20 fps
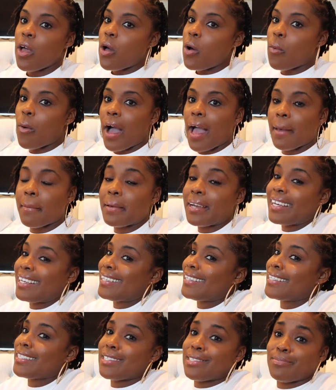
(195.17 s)
Why?
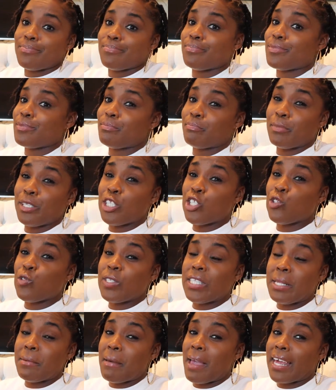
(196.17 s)
Because Miss
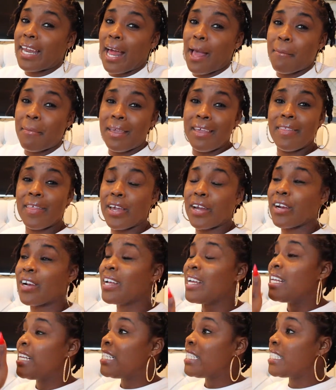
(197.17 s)
Susie may not be there
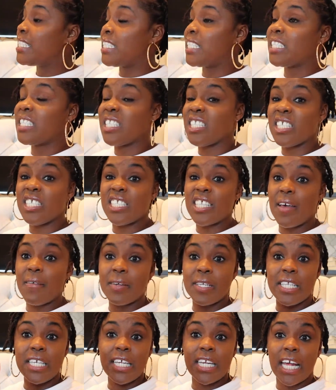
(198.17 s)
60,
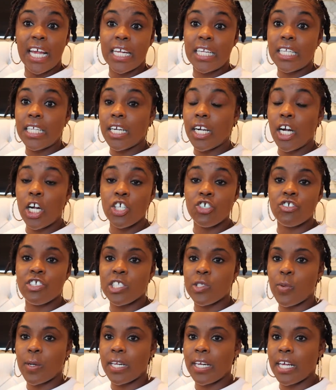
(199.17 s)
70, 90,
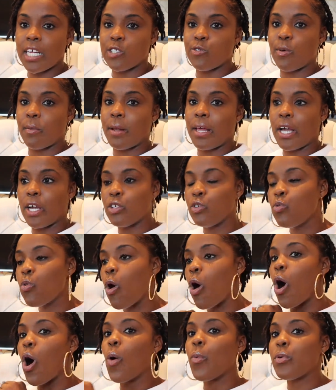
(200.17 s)
120 days from now. You
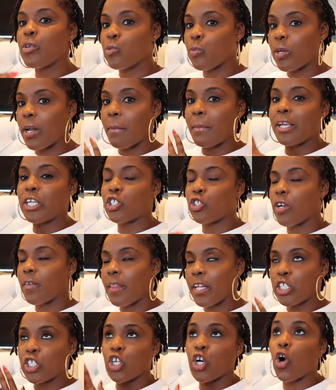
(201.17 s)
always want to make sure
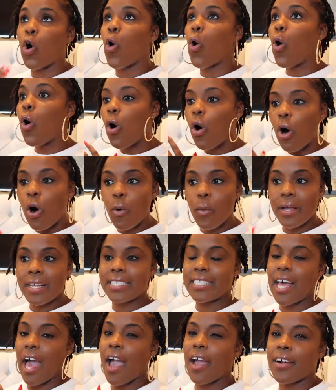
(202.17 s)
that you're
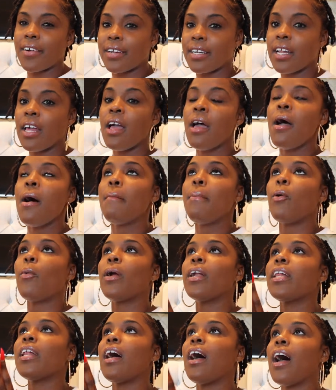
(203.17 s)
always hiring. But
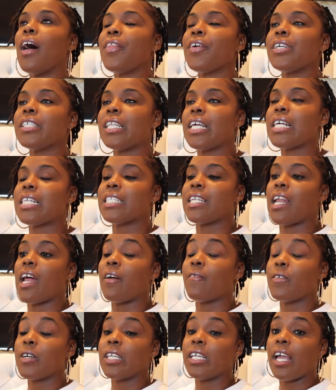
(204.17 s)
one of the other things that I
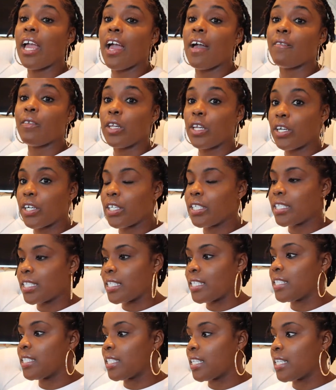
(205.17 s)
really have learned
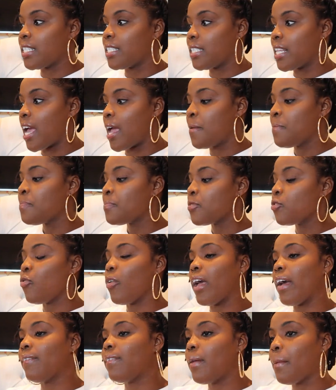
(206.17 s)
is that you
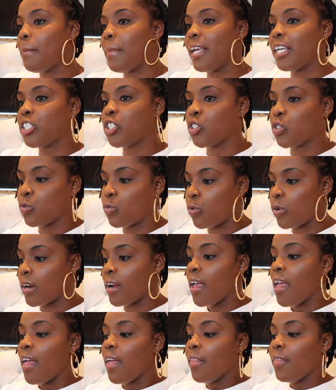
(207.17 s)
have to make sure
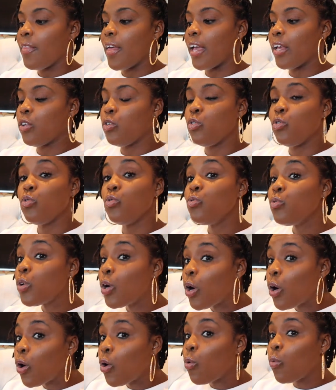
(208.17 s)
that you
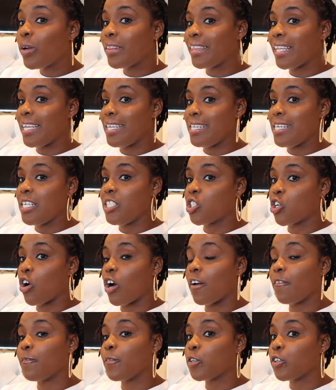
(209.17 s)
know what the needs
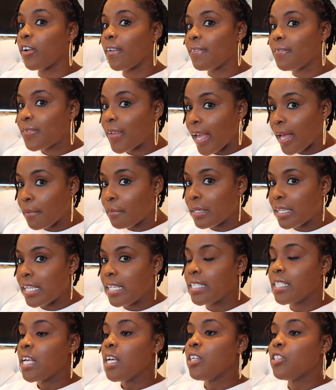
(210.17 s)
are for your
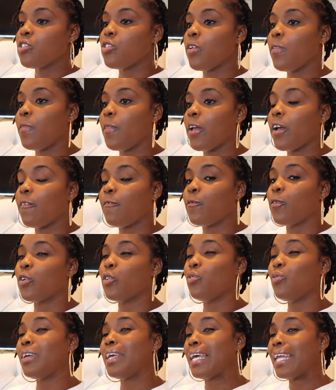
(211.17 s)
families. So therefore
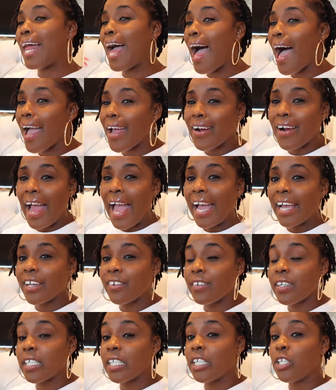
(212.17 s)
you can hire
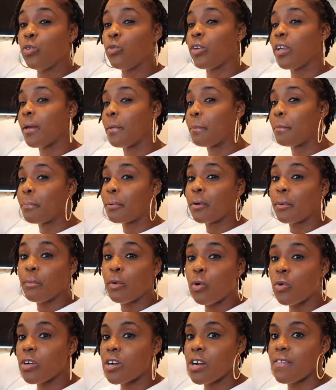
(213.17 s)
accurately, you can
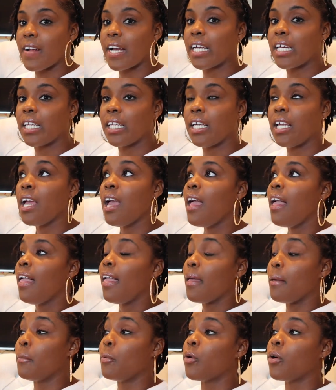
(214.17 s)
promote correctly,
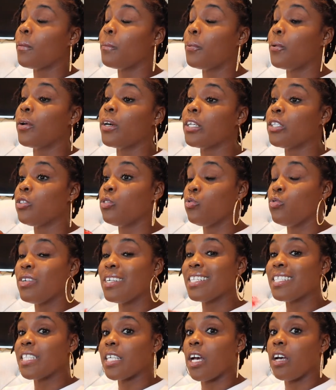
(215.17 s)
and more important, you
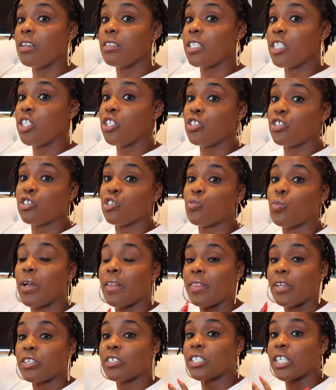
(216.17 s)
can tell teachers
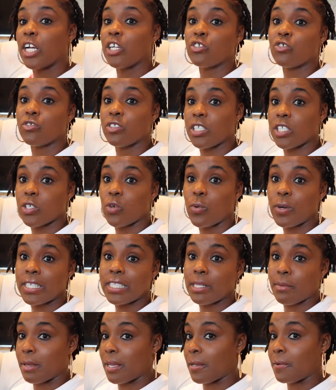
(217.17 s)
what their schedules is going
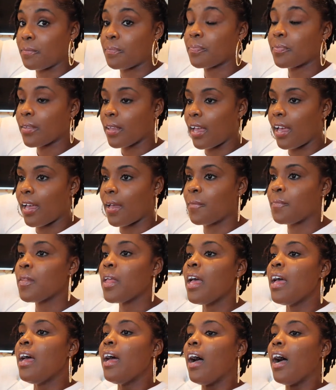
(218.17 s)
to be. Okay.
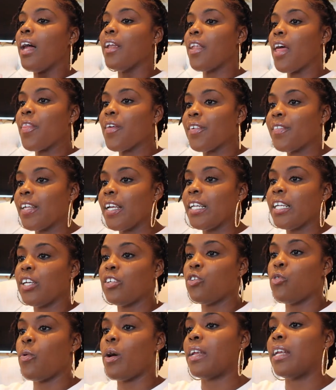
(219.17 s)
Another thing that
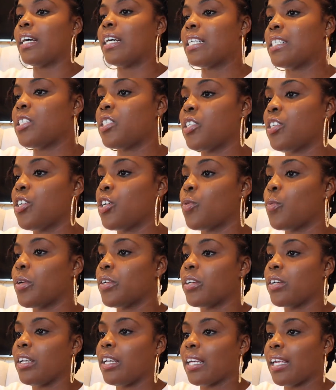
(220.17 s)
you want to consider when
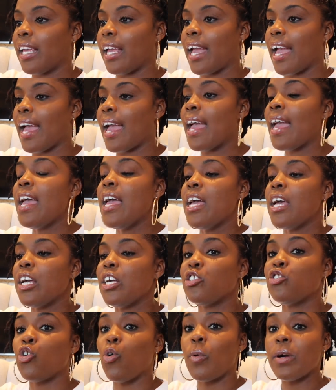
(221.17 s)
you're looking at
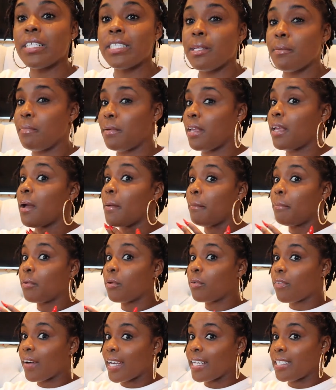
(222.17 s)
is going to be
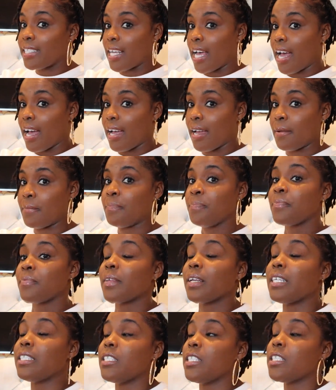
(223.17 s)
break time,
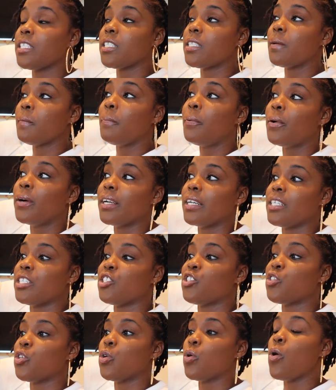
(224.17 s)
because this is important.
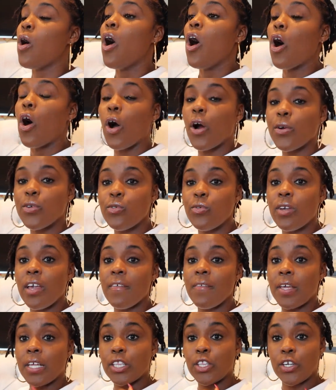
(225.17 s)
So are you
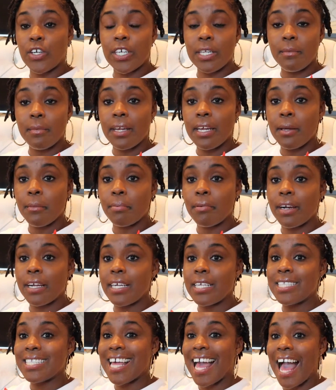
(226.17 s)
giving 30-minute
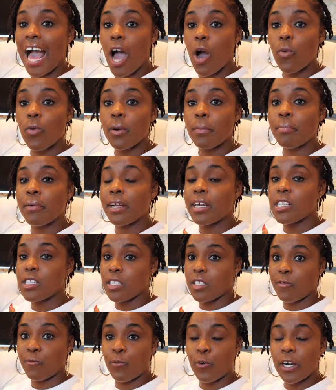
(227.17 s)
breaks, hour breaks,
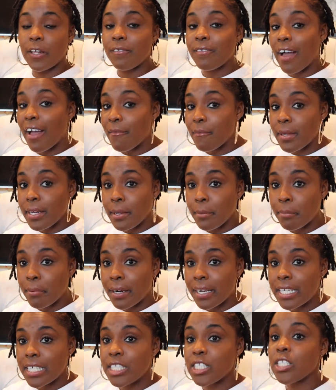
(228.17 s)
45-minute
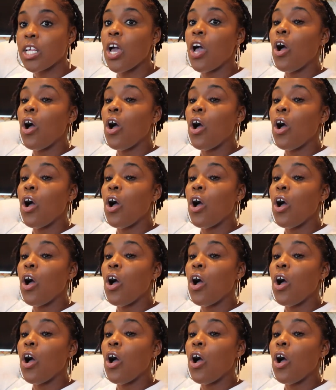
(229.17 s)
breaks?